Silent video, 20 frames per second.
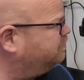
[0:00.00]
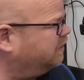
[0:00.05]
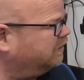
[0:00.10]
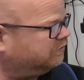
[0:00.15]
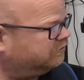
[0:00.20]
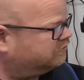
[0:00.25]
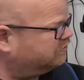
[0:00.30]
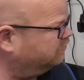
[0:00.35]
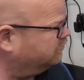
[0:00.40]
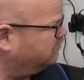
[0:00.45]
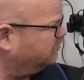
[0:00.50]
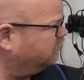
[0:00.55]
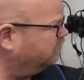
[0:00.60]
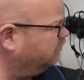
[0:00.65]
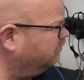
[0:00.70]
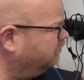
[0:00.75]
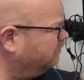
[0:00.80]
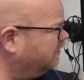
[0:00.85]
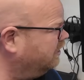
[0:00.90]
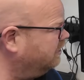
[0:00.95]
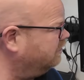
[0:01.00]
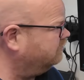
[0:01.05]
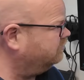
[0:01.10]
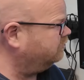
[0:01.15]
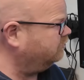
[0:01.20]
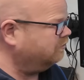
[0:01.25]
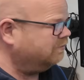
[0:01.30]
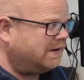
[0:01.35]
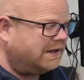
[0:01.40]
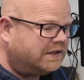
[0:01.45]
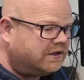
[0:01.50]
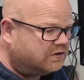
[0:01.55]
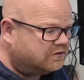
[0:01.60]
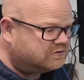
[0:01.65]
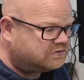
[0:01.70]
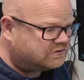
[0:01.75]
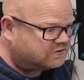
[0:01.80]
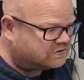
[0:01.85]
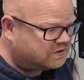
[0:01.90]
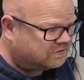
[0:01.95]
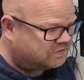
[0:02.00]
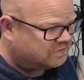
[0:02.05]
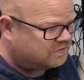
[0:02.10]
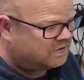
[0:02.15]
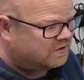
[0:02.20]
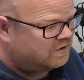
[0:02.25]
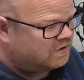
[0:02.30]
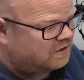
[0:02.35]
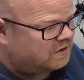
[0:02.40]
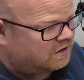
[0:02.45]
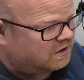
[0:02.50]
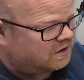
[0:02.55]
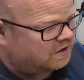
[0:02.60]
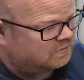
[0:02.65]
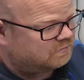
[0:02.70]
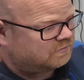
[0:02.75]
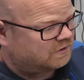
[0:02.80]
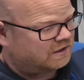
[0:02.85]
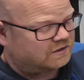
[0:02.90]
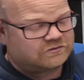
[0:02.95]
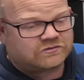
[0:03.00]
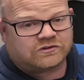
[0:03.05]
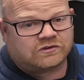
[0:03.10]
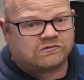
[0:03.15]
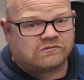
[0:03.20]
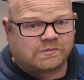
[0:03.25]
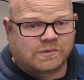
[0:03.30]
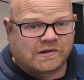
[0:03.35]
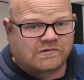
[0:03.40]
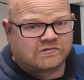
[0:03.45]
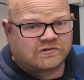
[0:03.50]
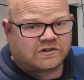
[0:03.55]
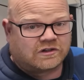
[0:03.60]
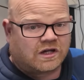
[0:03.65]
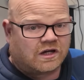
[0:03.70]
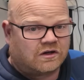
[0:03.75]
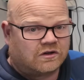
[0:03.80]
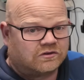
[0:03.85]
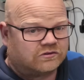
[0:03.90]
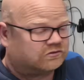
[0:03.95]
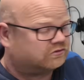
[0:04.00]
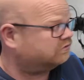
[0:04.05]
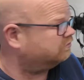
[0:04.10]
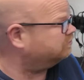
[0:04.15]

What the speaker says: people were still doing all their sort of maintenance and stuff, and still repairing their cars.